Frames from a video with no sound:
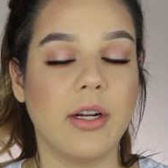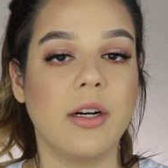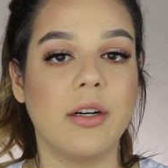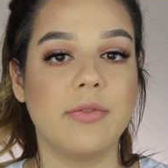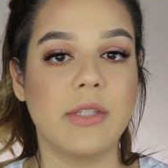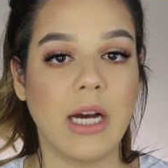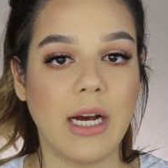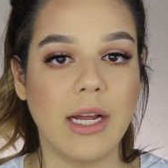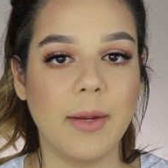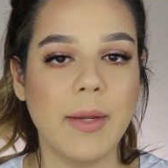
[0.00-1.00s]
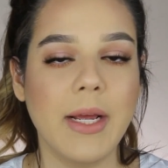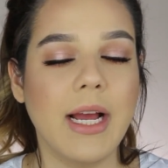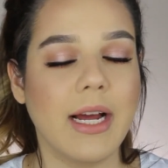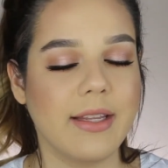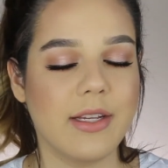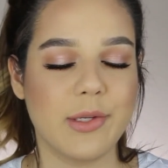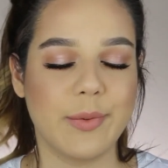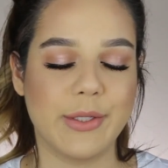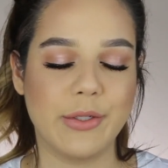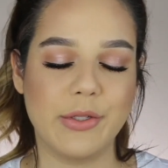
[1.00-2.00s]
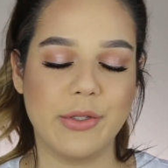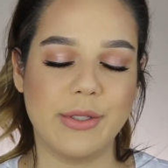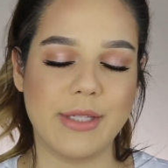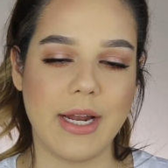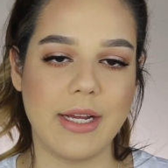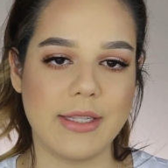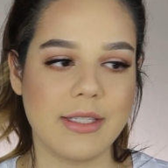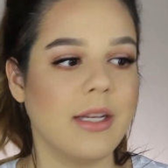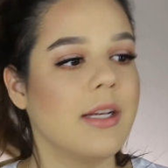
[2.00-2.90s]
of time, I think it's always good to set it.